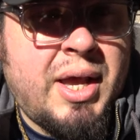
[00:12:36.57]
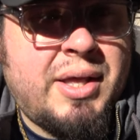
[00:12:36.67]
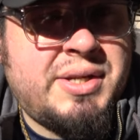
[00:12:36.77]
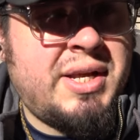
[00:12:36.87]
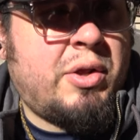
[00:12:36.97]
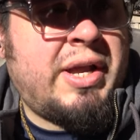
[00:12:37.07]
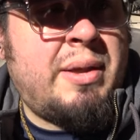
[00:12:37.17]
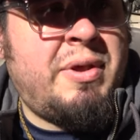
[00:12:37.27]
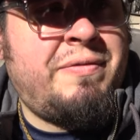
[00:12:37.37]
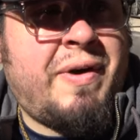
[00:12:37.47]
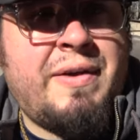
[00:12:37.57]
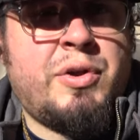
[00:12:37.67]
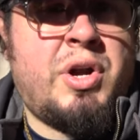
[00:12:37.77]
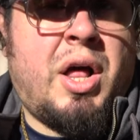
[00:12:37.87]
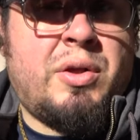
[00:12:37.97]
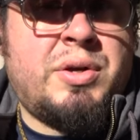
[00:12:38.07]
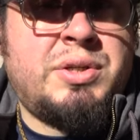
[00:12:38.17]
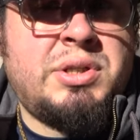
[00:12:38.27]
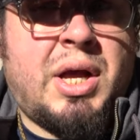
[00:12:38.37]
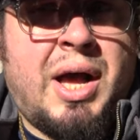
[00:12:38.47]
and the teller gave me
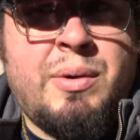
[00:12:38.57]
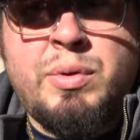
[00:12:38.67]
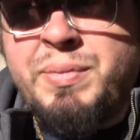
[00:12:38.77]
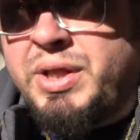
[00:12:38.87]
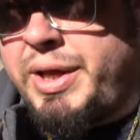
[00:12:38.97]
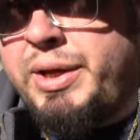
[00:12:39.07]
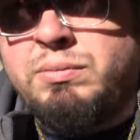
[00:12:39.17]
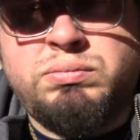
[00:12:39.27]
$500, I would be like,